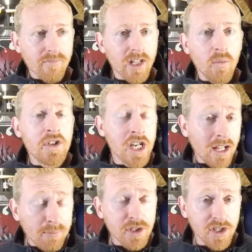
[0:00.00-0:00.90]
which
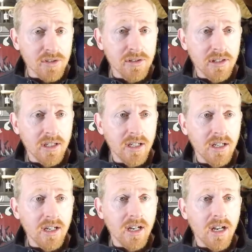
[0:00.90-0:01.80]
helps you,
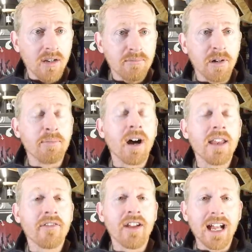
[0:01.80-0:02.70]
but by
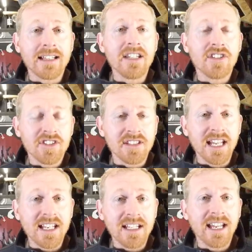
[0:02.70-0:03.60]
the fact that you're
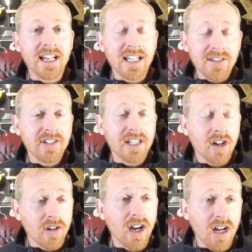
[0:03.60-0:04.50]
standing there giving her
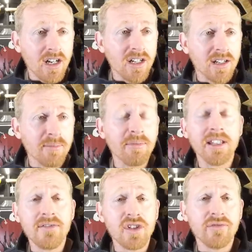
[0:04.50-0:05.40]
a hug
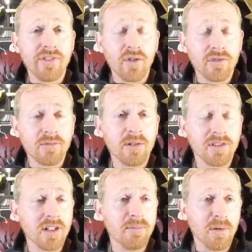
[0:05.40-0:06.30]
leaves you vulnerable
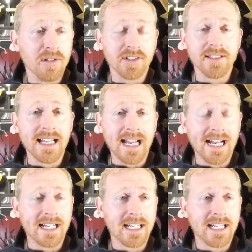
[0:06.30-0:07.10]
to the boss attack.